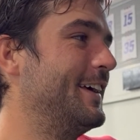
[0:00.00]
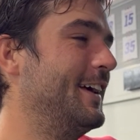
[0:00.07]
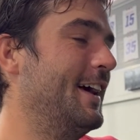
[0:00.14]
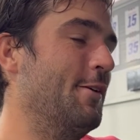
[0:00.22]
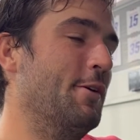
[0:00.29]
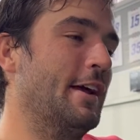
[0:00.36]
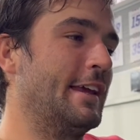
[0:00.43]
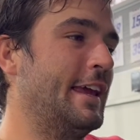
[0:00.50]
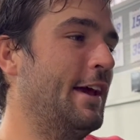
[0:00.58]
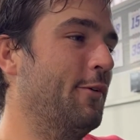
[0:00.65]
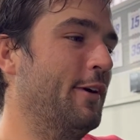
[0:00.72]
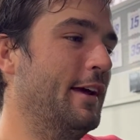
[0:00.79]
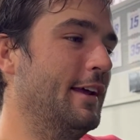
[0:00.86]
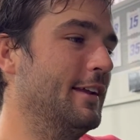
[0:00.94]
I mean, I can't
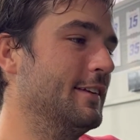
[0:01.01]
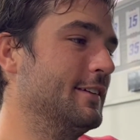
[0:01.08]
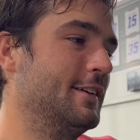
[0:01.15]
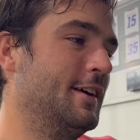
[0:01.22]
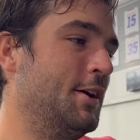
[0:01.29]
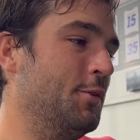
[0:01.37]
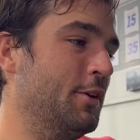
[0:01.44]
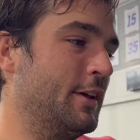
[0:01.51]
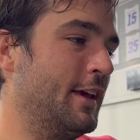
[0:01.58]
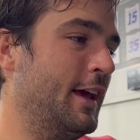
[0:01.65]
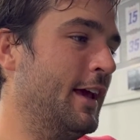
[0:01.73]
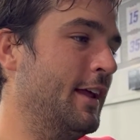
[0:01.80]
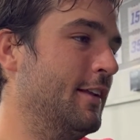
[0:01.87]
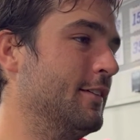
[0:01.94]
wait. I really
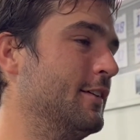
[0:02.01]
can't.